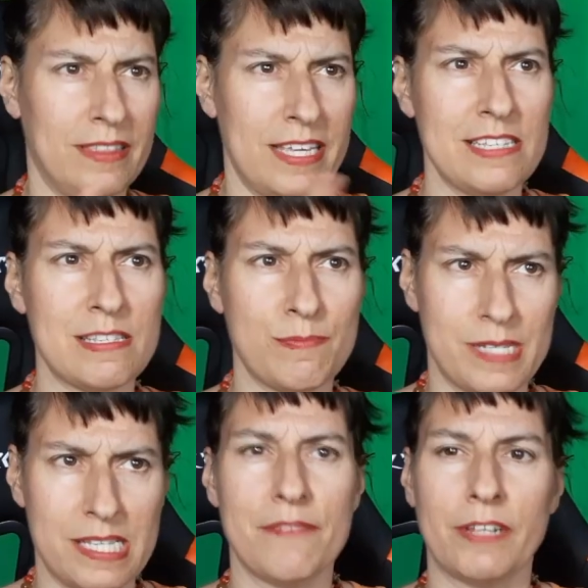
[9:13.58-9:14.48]
he's
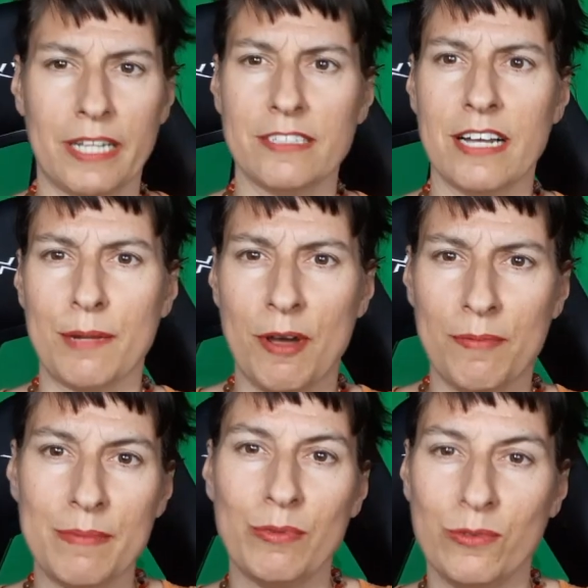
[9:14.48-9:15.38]
specifically talking about
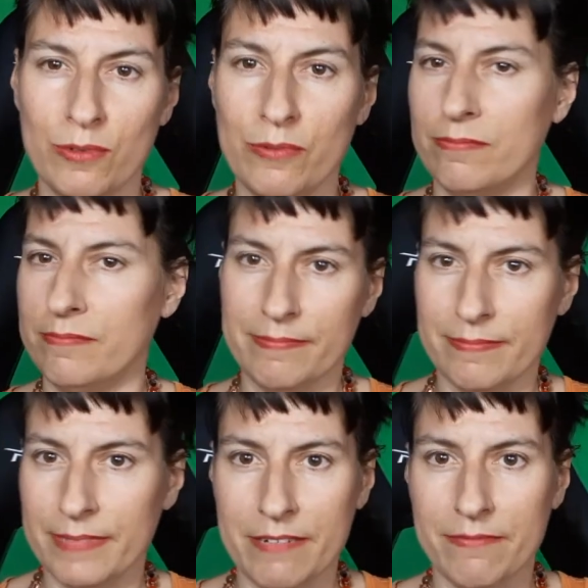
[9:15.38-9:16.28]
people who
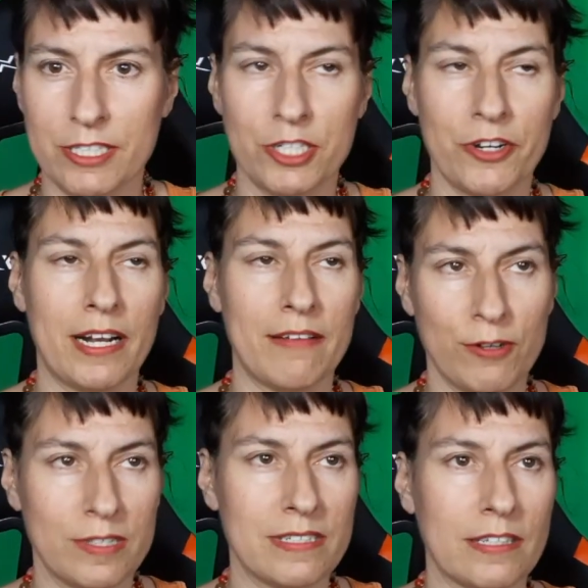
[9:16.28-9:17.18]
eat vegetarian. I've
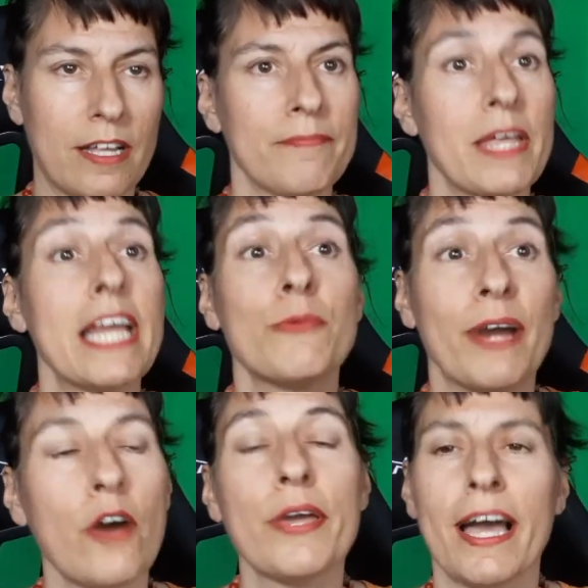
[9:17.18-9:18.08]
heard this a lot. Anyway,
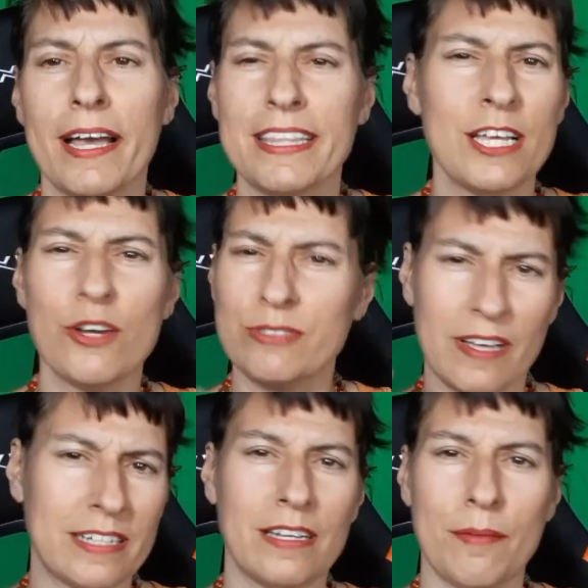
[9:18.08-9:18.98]
oh yeah, and then he goes
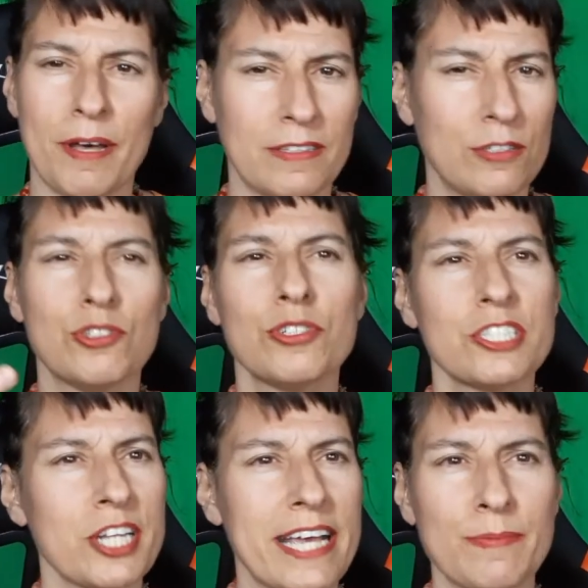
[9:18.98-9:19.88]
on about the
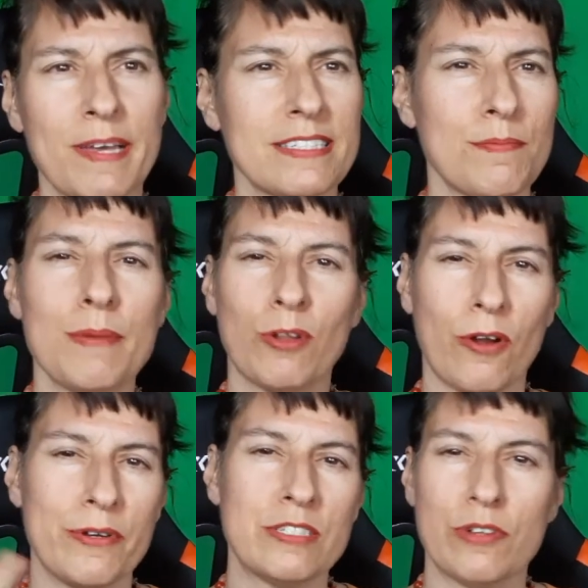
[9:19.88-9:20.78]
nutrition aspects, and people are
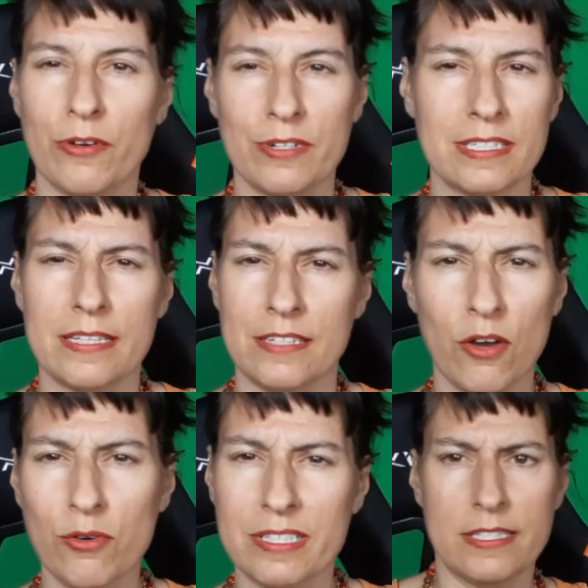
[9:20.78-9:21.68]
always sort of criticizing,
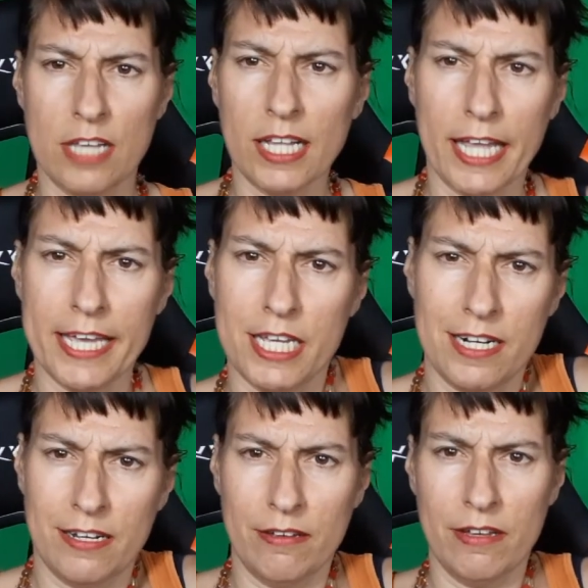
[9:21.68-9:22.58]
it's not like eating
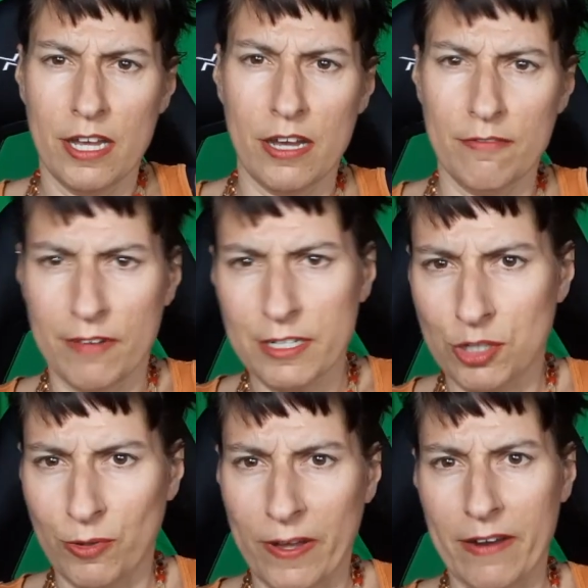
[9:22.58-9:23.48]
a
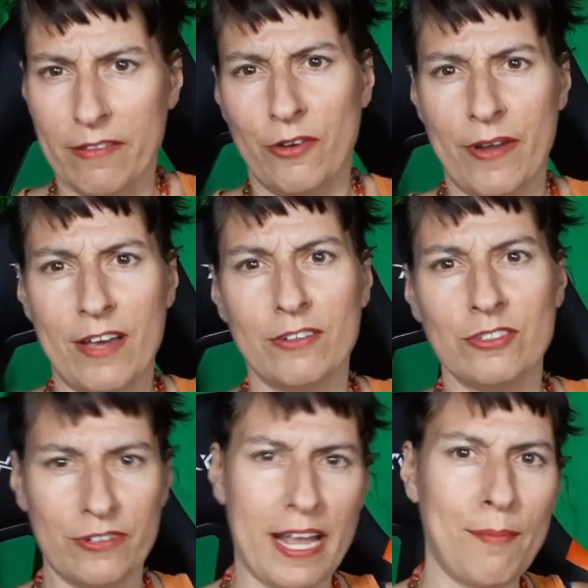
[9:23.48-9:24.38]
vegetable out of the ground
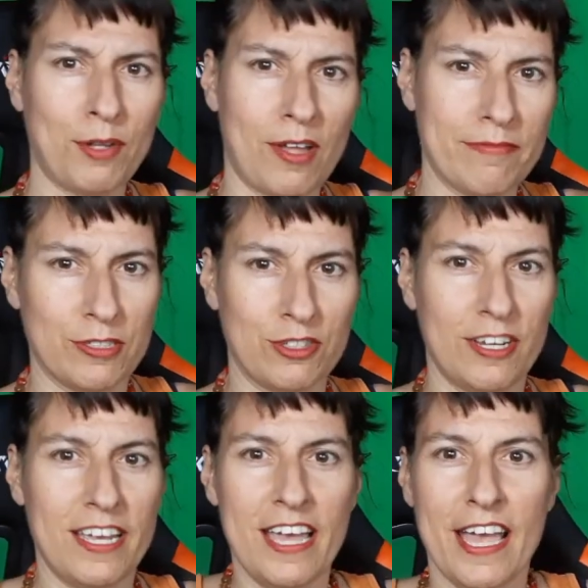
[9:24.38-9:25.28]
or an apple off the
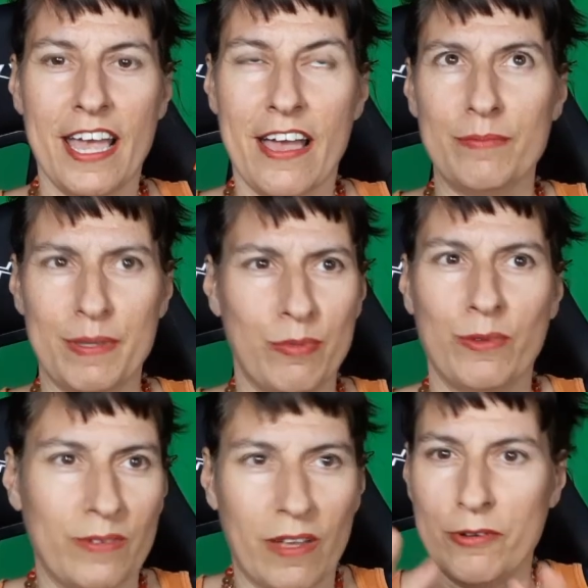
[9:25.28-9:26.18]
tree.
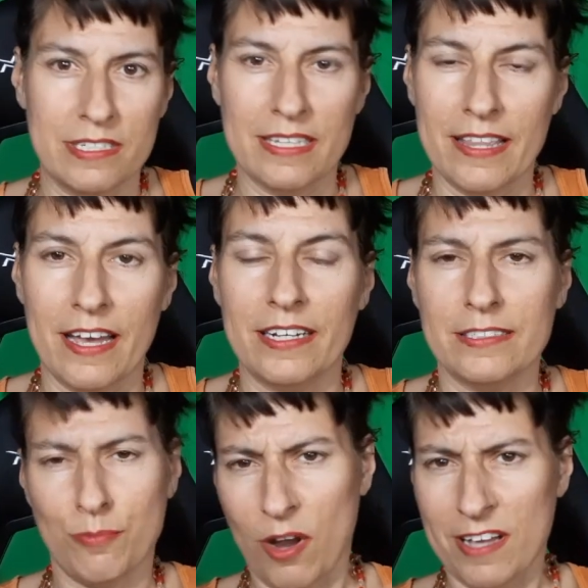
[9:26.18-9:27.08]
People always say that it's
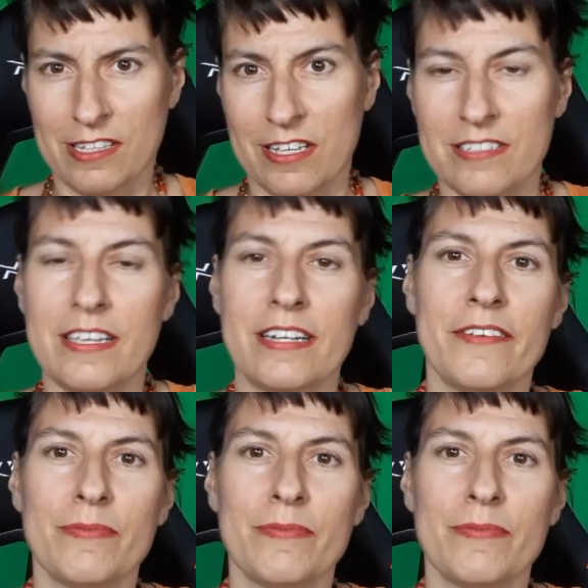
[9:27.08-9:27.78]
processed. And